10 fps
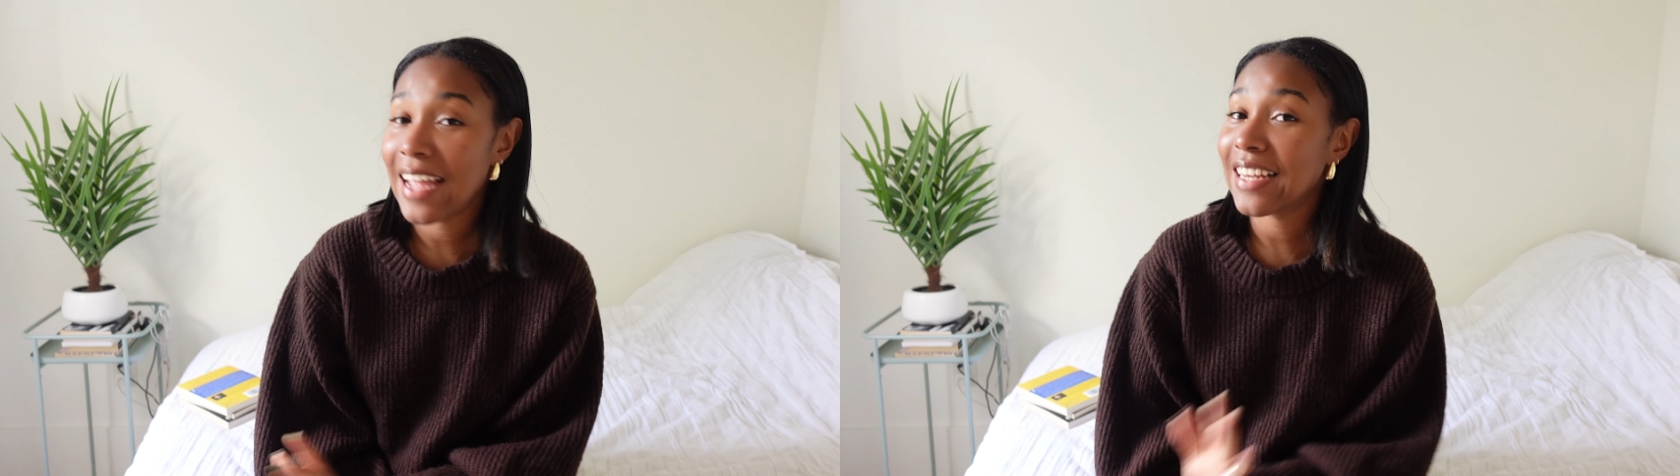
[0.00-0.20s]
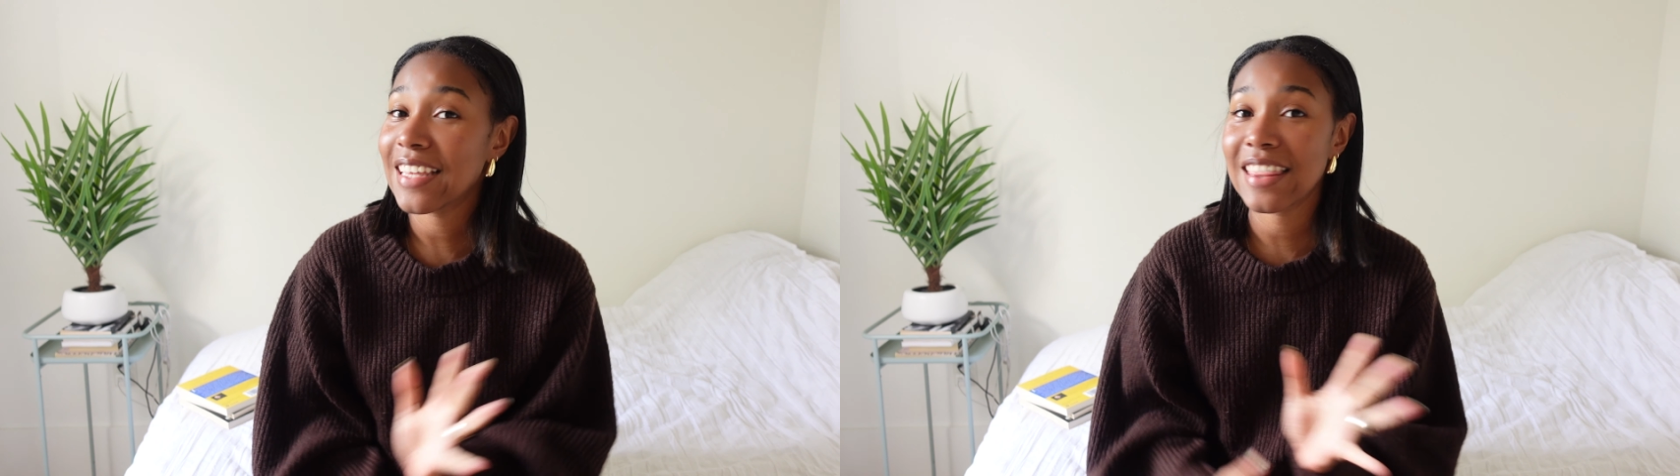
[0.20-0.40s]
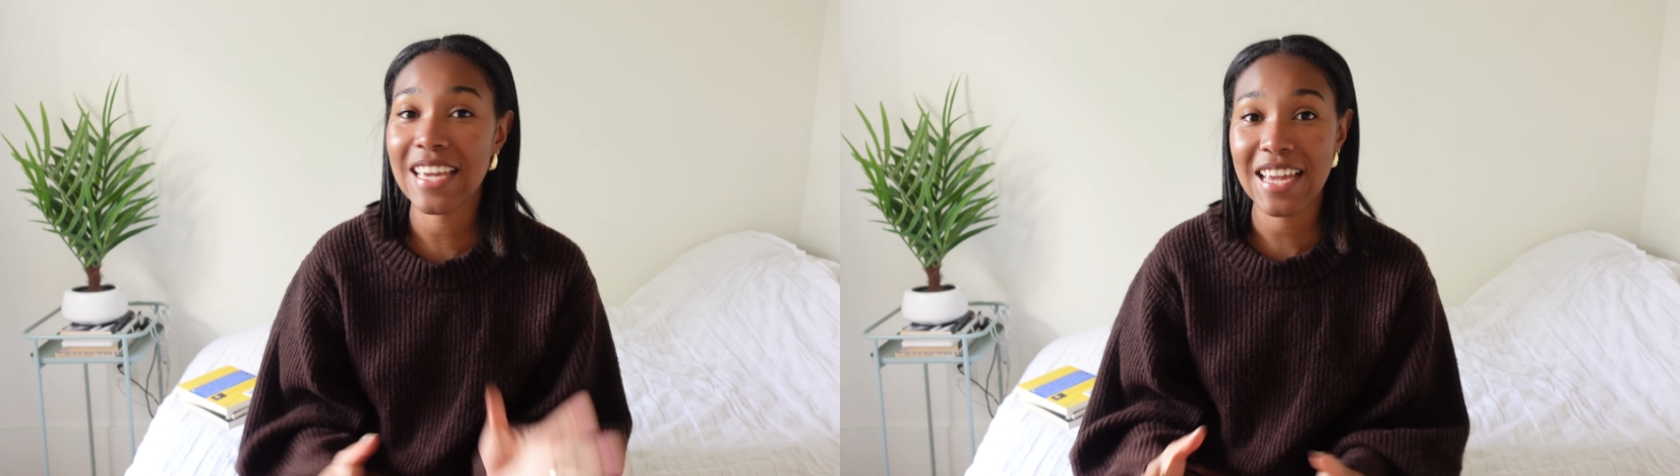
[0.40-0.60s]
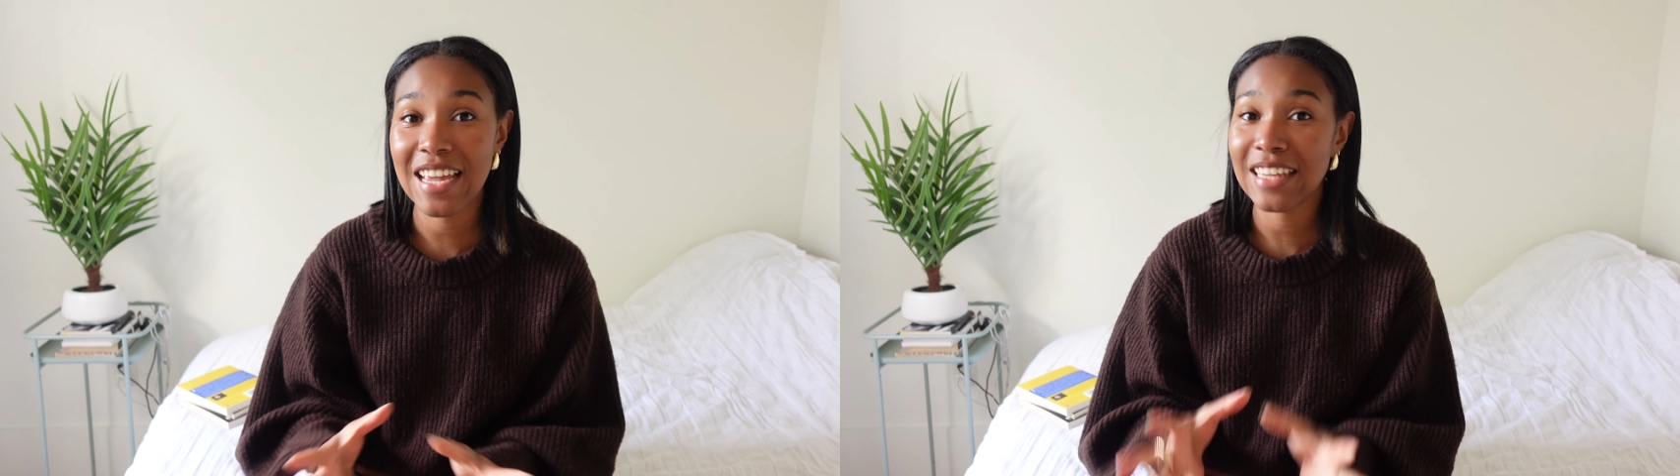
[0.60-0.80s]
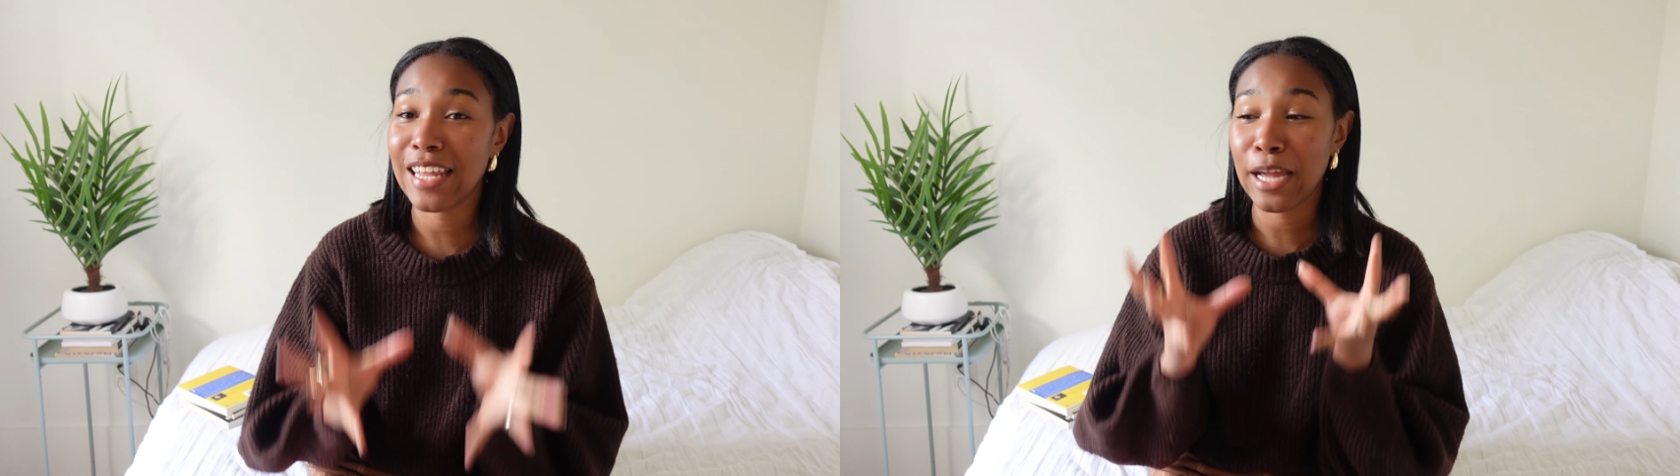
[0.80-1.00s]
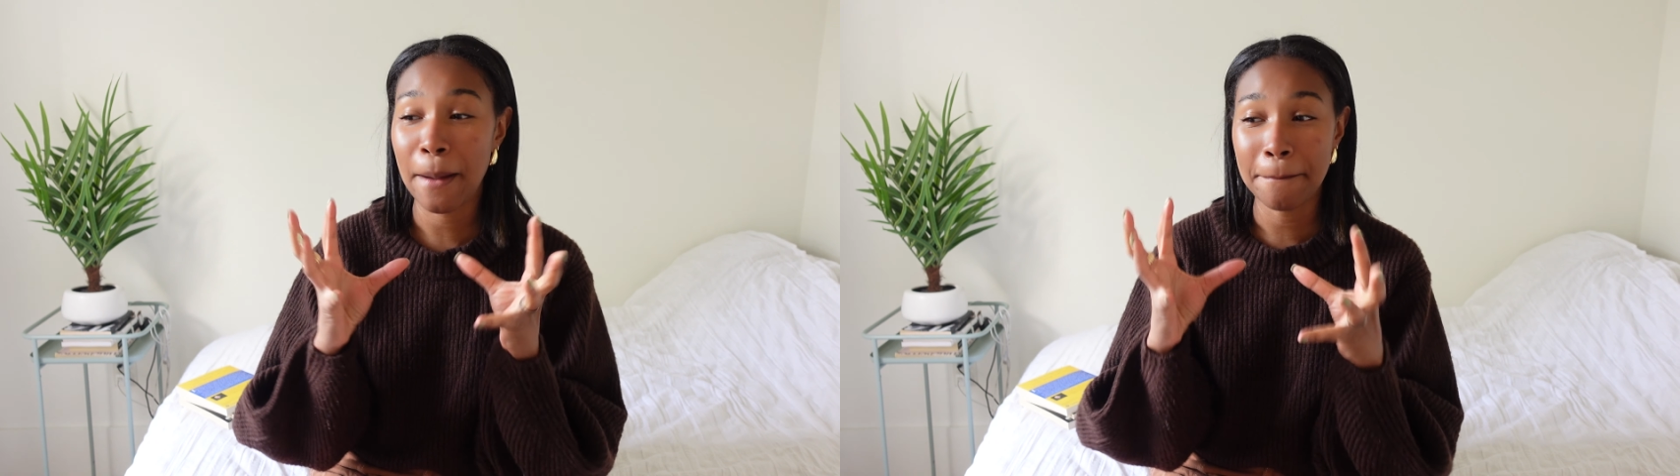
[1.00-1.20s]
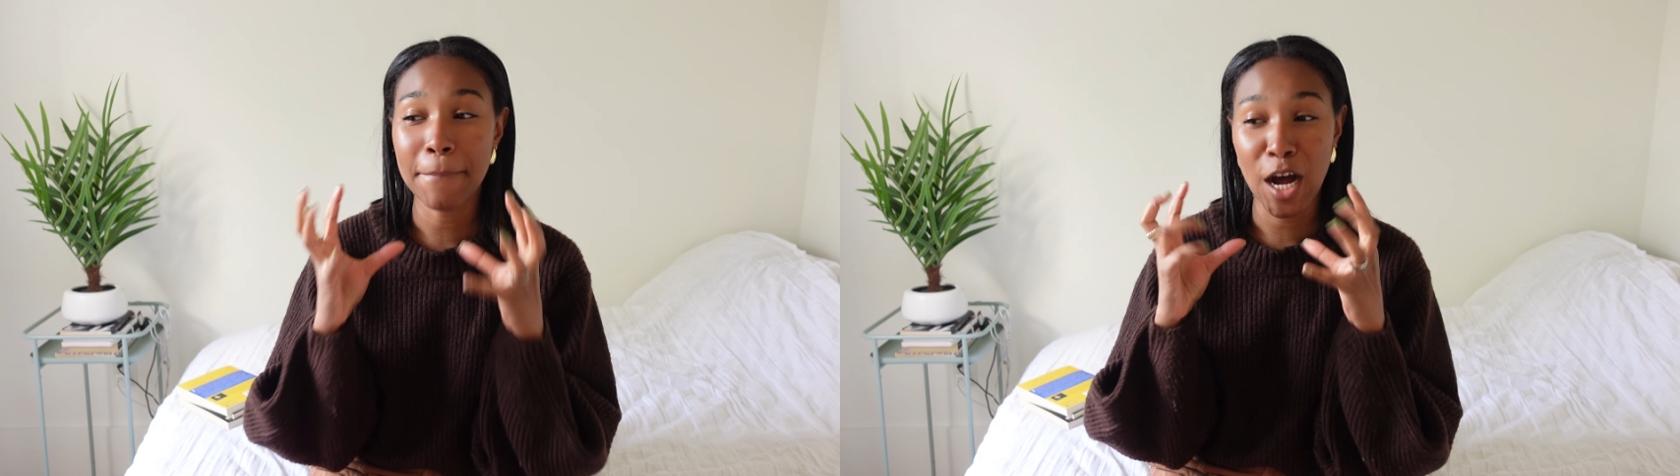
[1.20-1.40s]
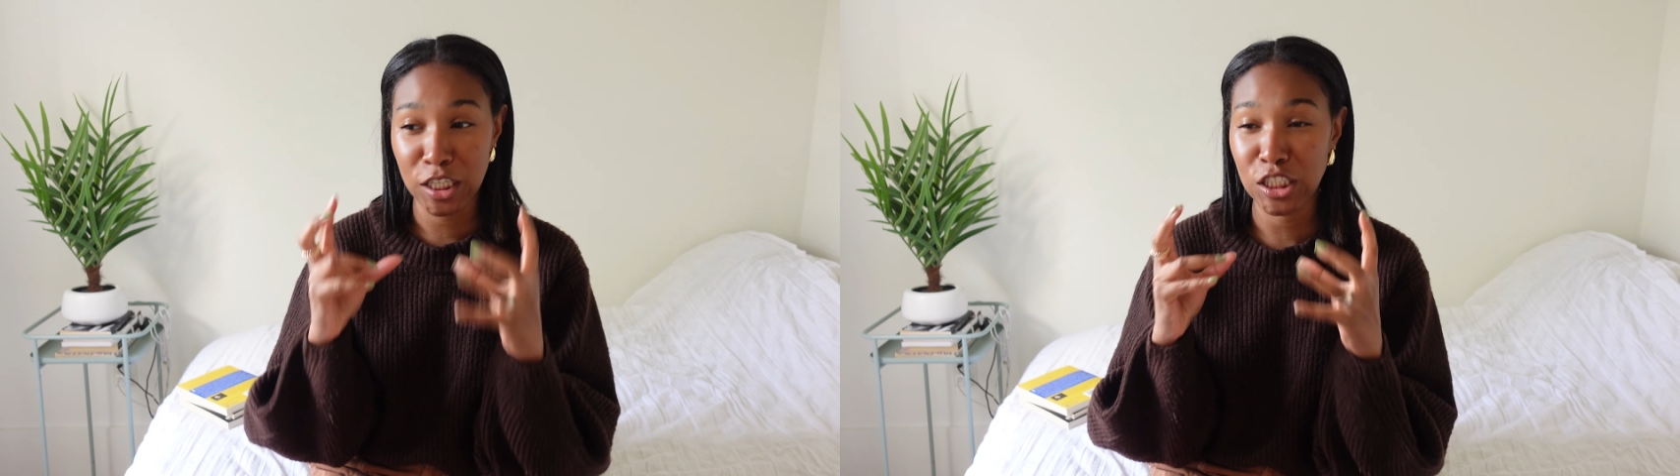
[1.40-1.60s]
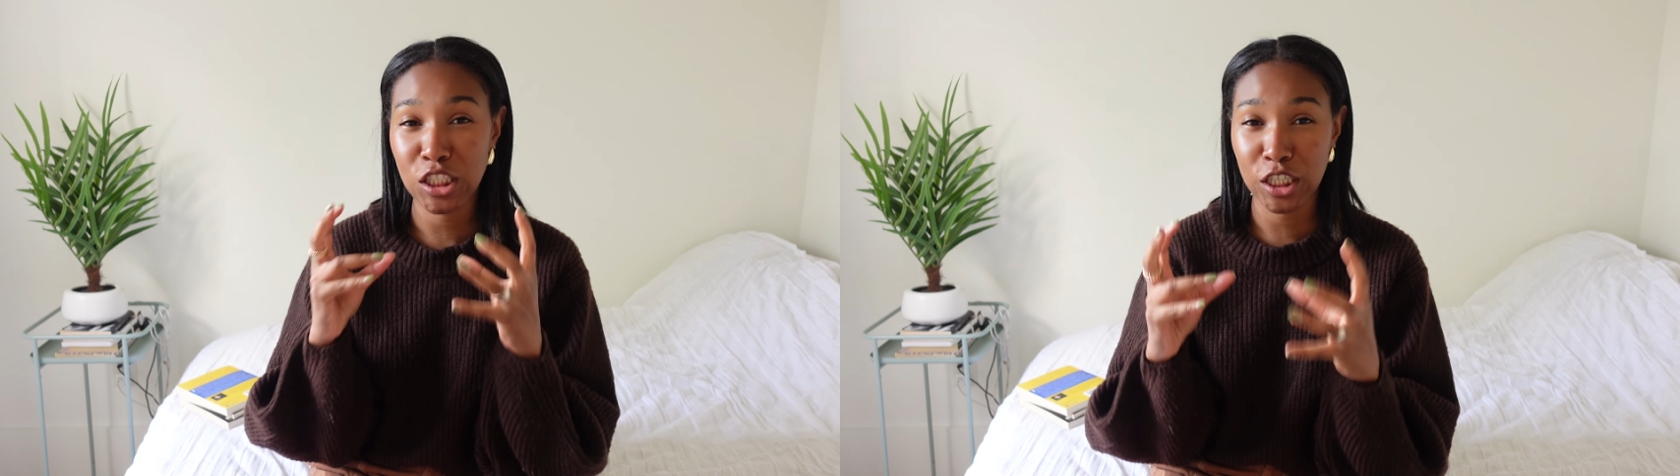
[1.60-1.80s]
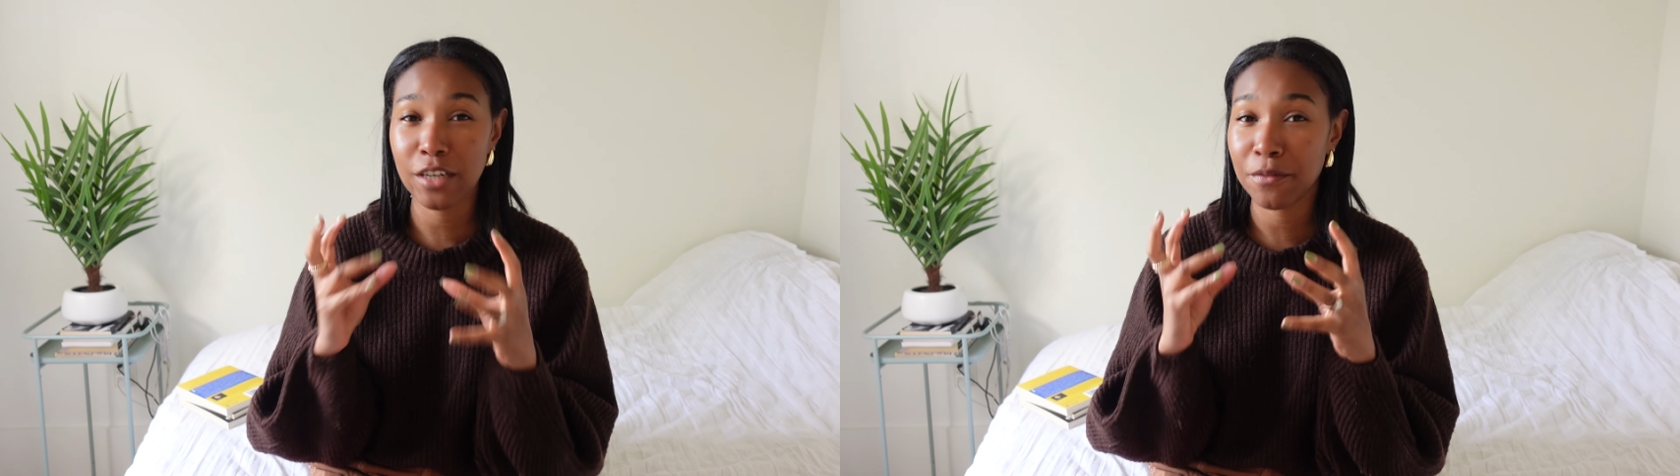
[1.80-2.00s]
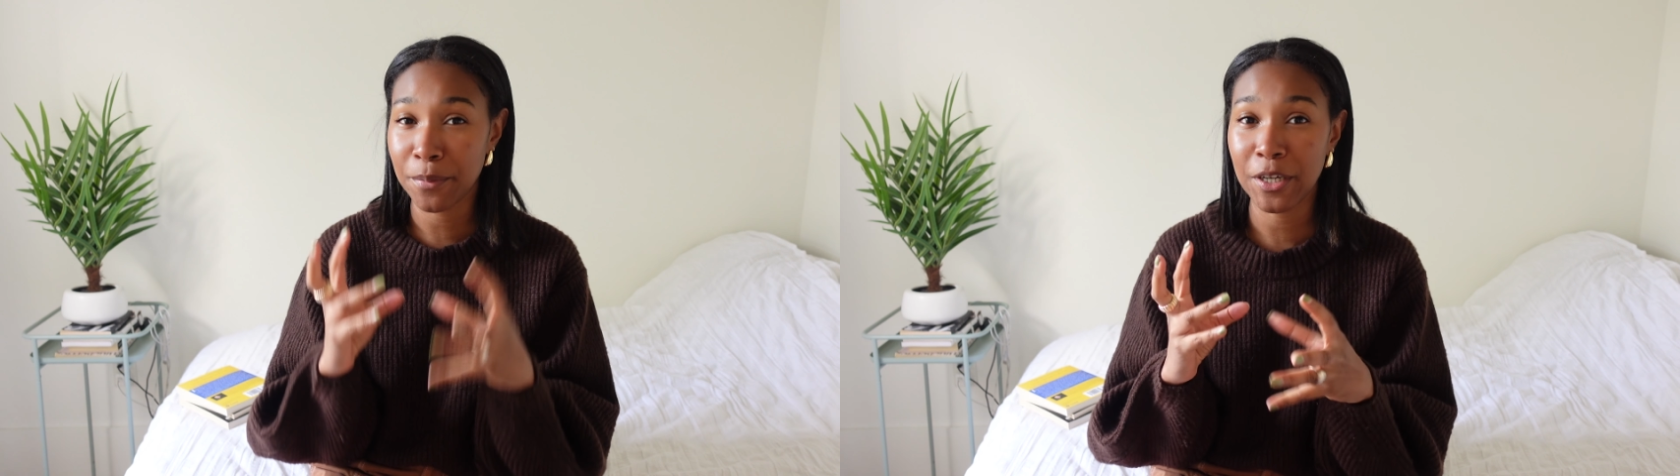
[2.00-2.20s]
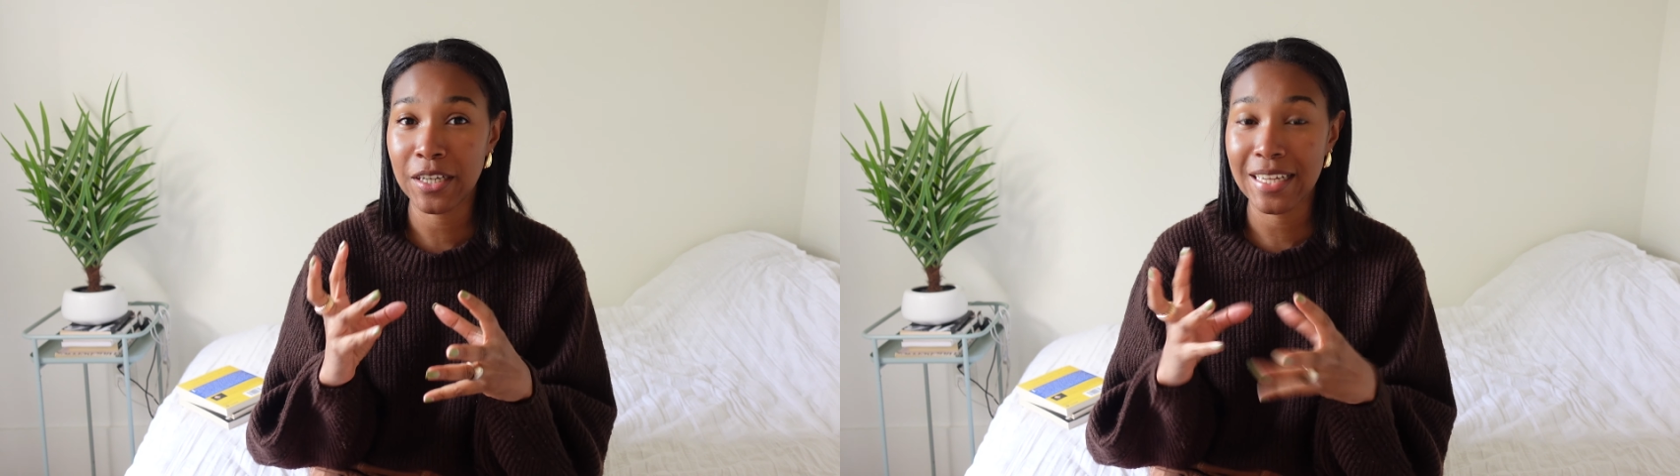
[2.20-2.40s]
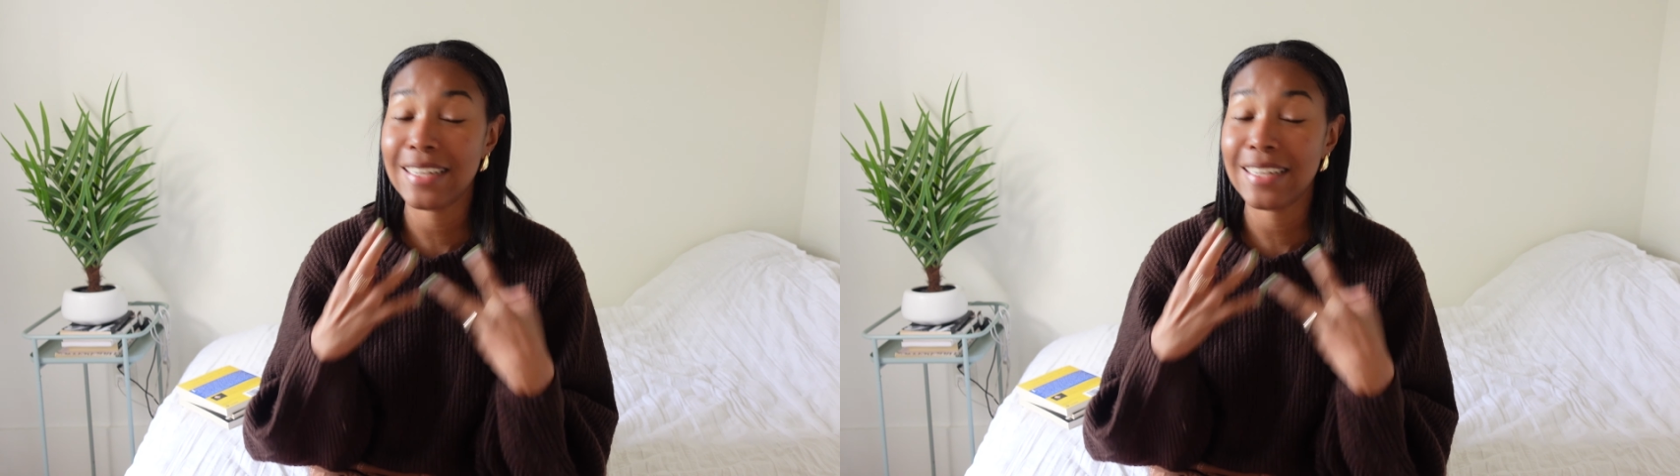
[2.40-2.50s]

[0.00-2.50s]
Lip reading: Anything like a monster of a book,